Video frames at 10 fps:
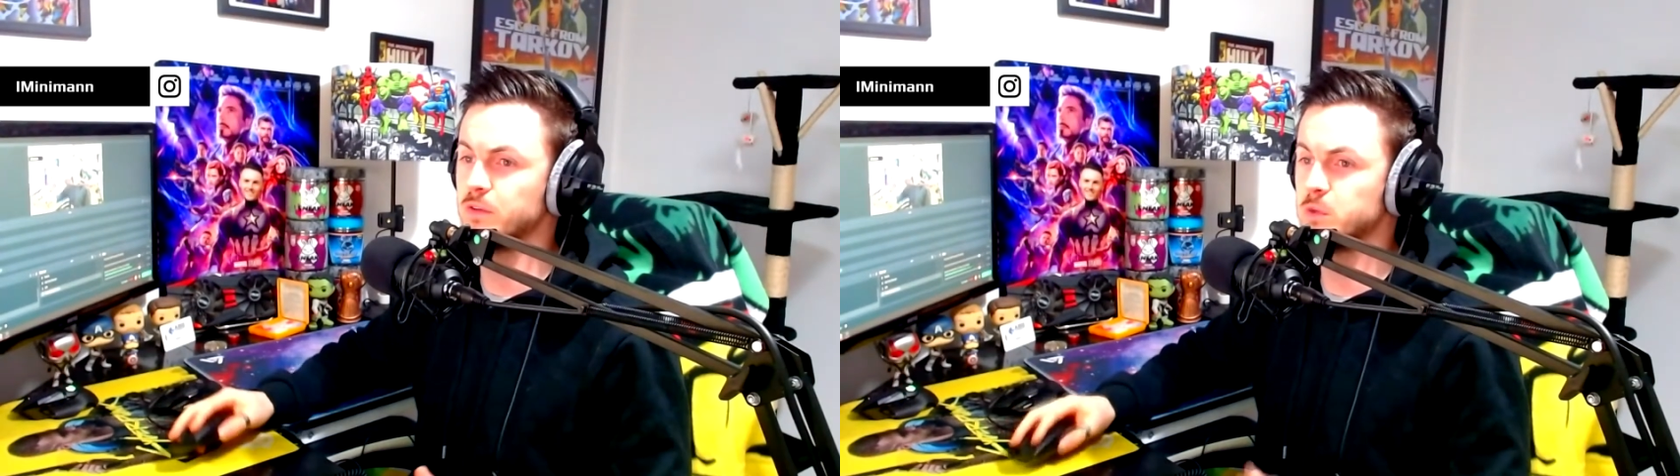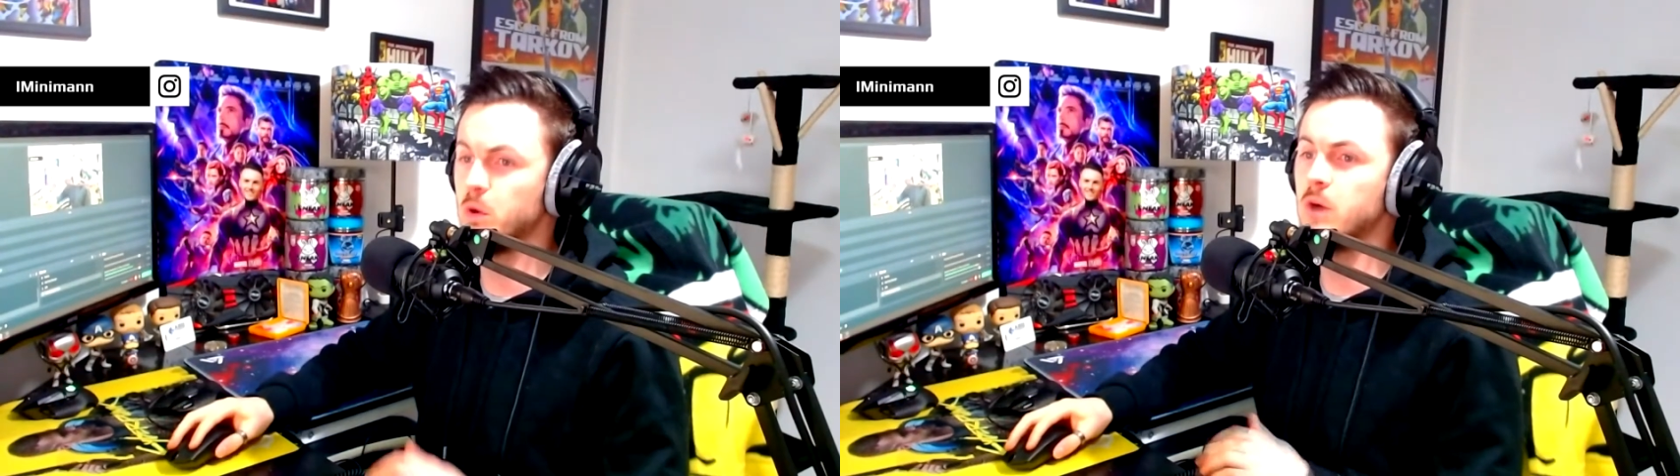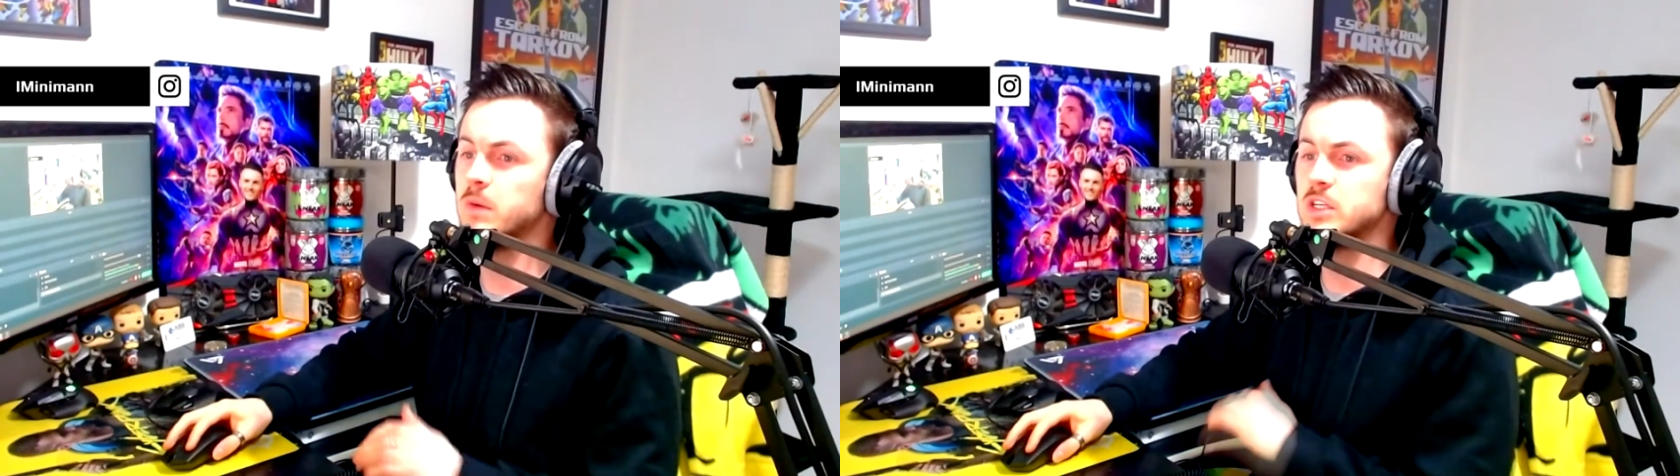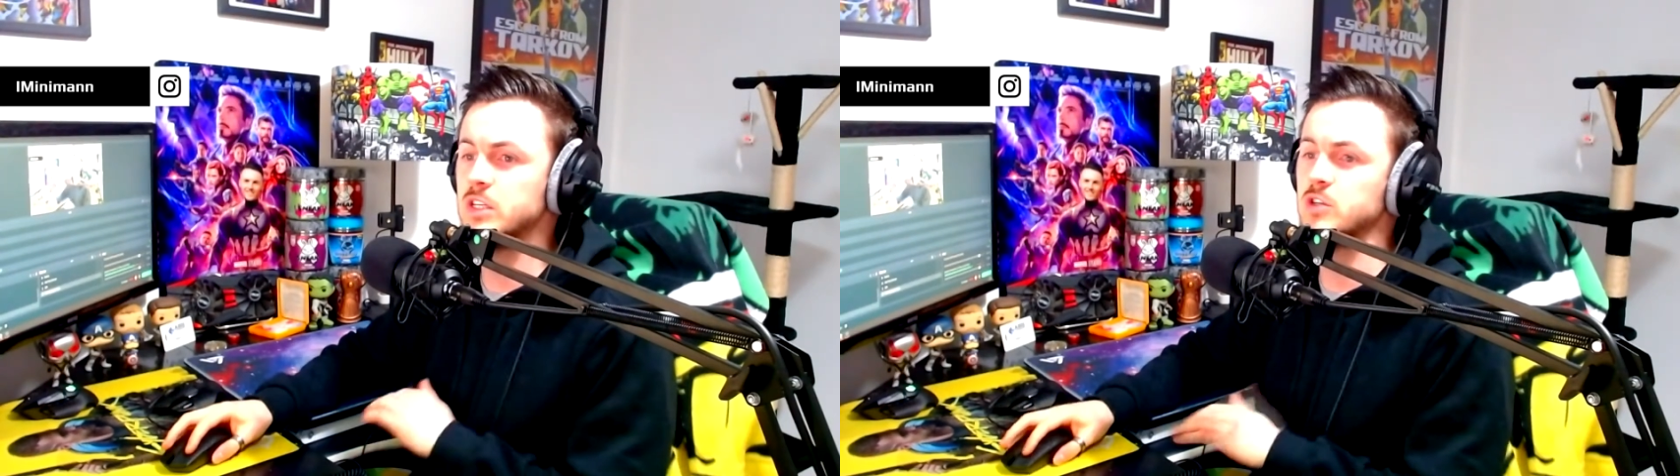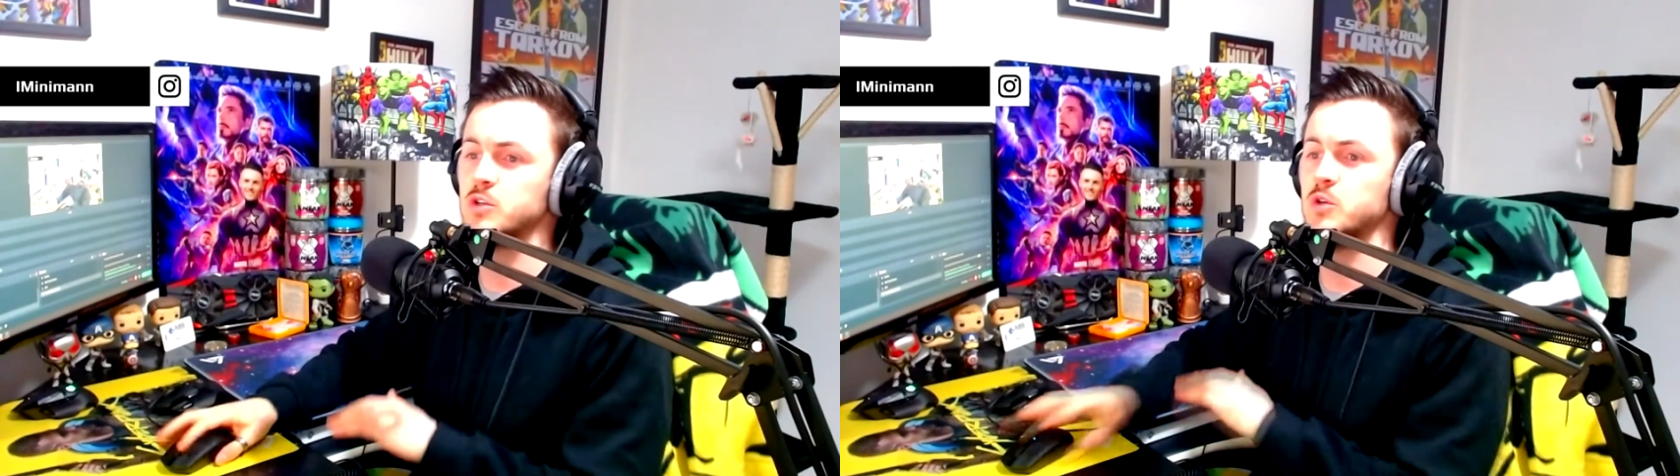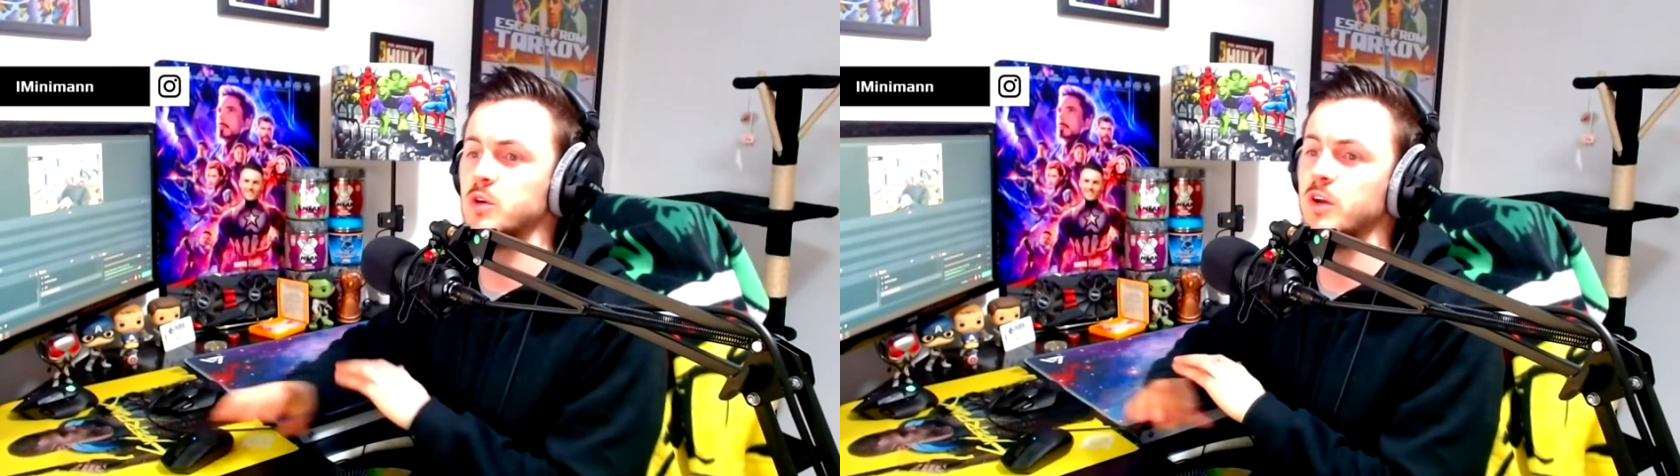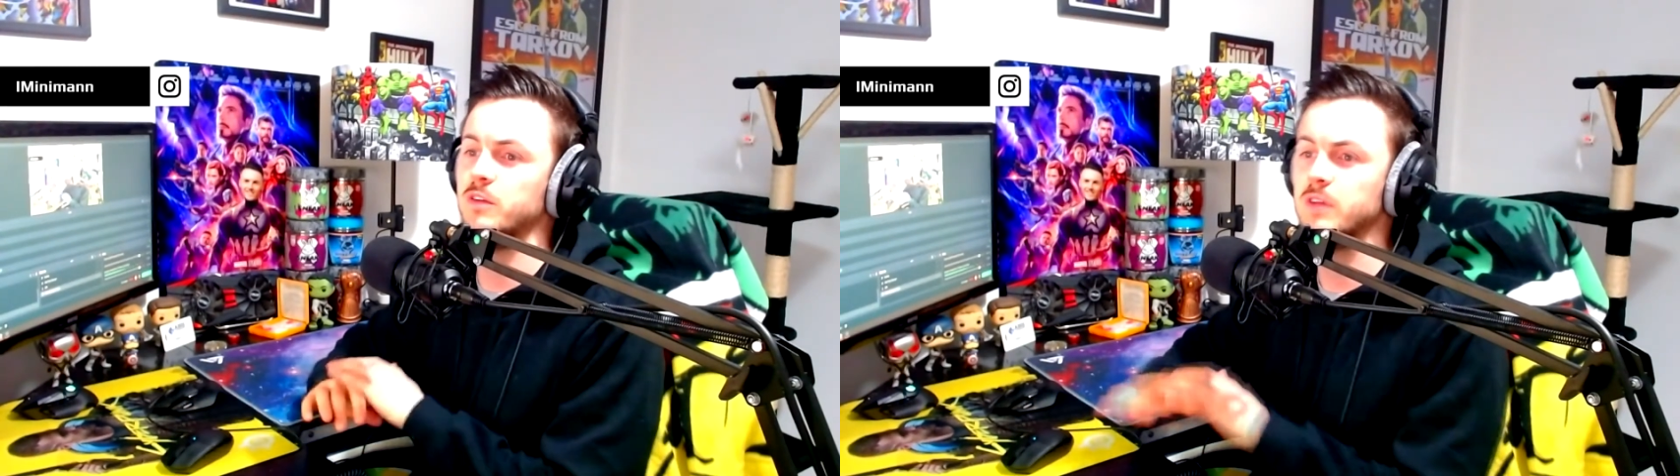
So I'm literally just your kind of